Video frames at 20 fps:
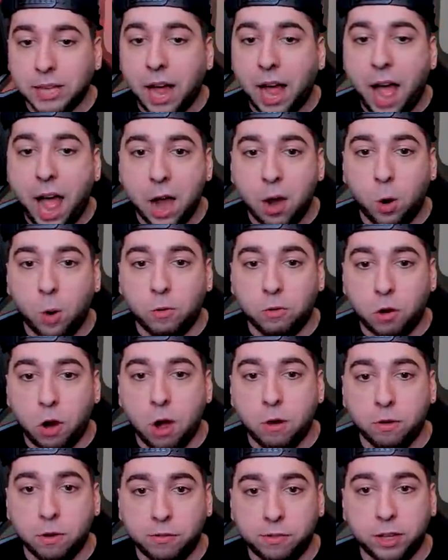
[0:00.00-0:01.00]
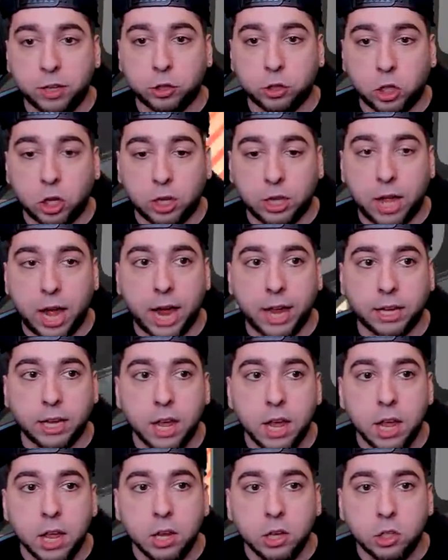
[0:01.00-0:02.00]
the high overall reveals look like.
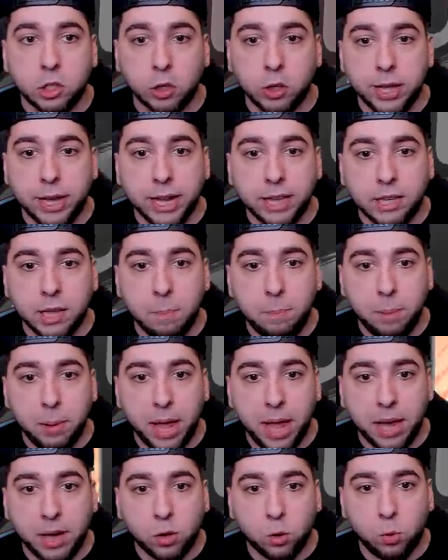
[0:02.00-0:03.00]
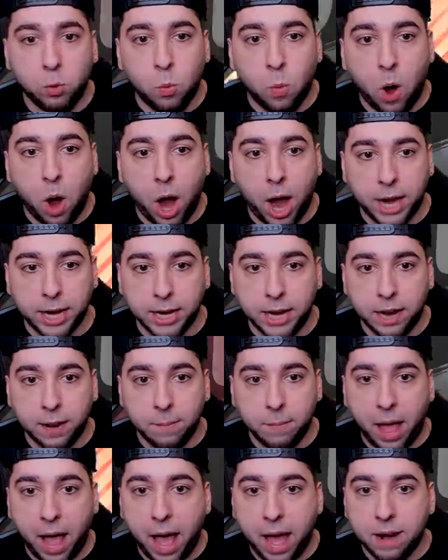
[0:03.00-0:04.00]
So you get to pick one
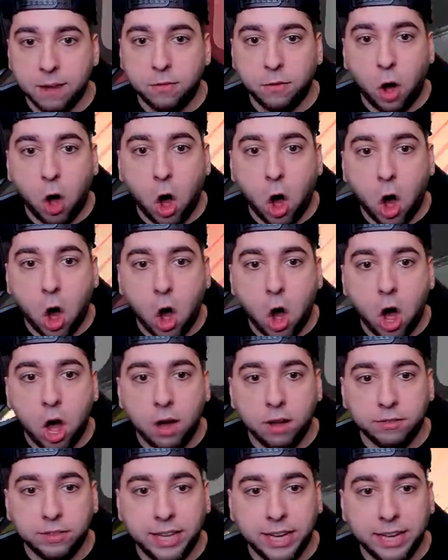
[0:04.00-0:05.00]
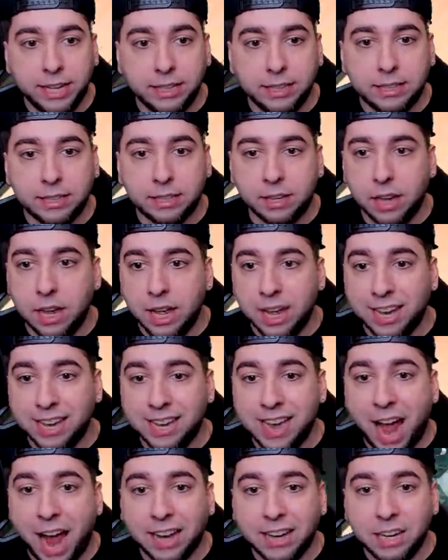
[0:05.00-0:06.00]
out of all of these
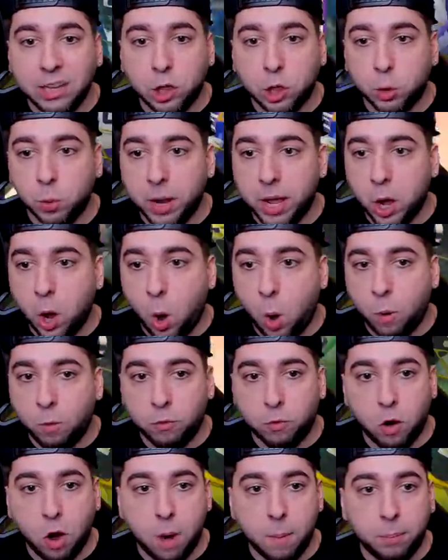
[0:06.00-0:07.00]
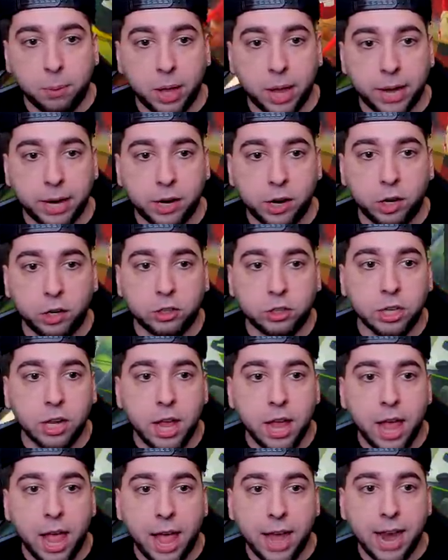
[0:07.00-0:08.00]
93 overall players.
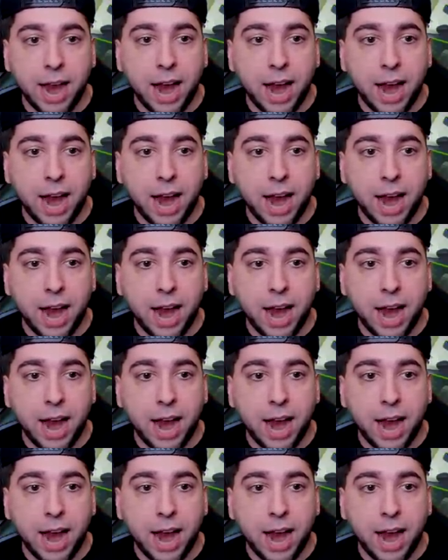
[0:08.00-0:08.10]
And